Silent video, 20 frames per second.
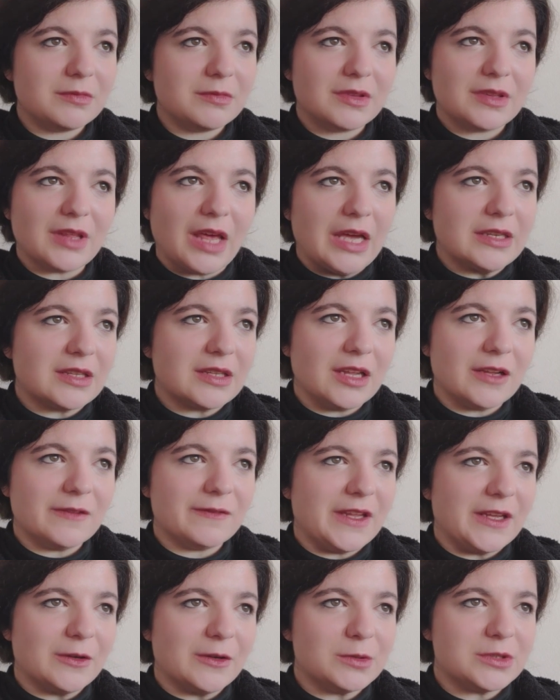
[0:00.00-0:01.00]
that love
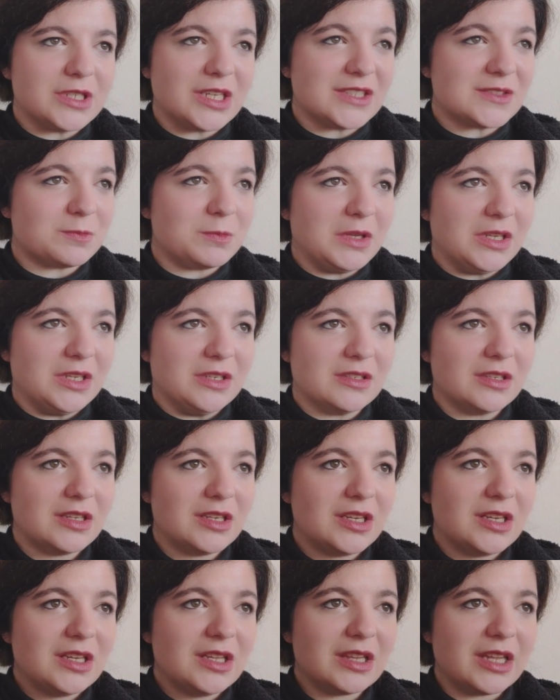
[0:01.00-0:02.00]
language has been
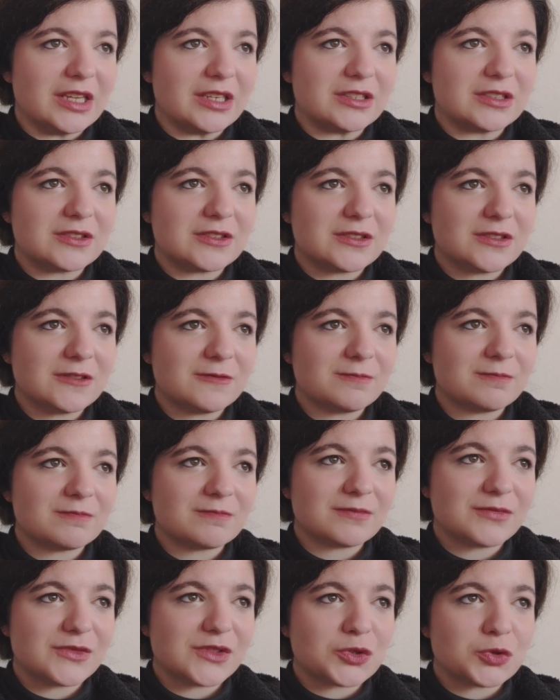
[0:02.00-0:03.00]
like
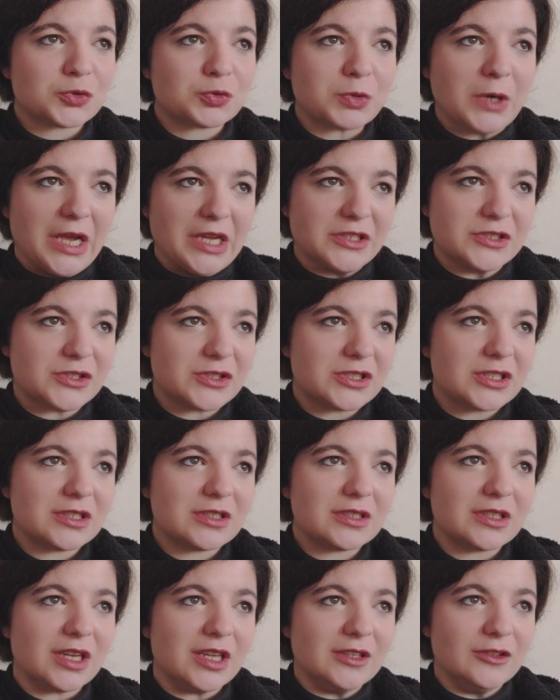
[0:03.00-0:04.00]
trashed
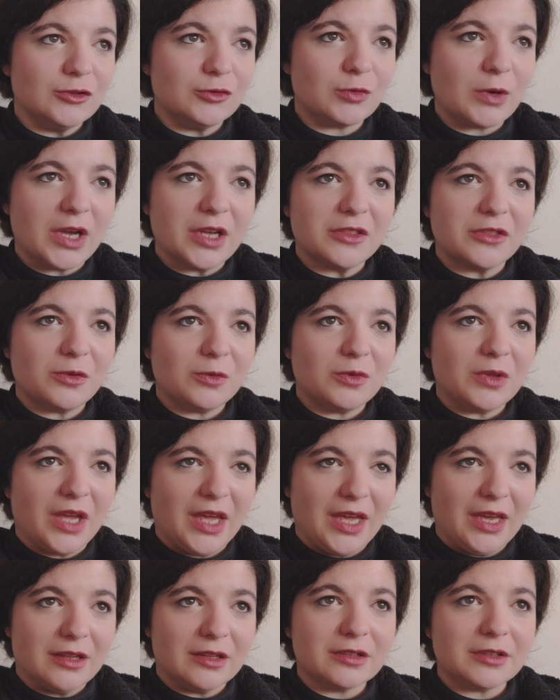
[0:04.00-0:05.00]
and dragged through
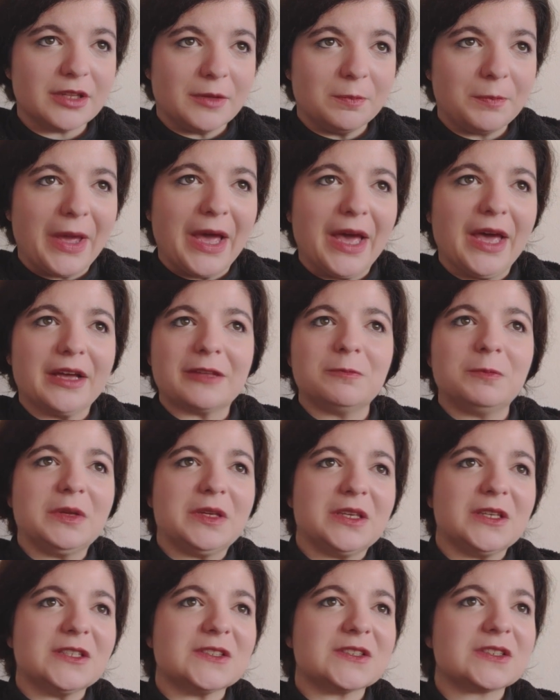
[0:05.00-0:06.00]
hell and back
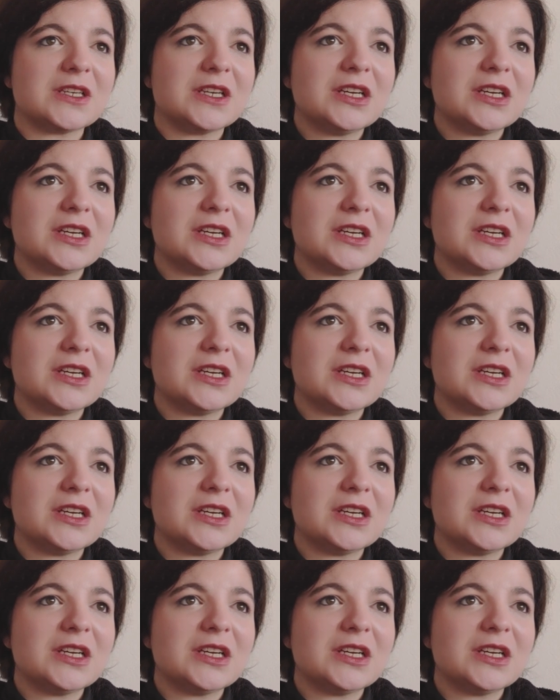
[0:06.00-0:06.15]
because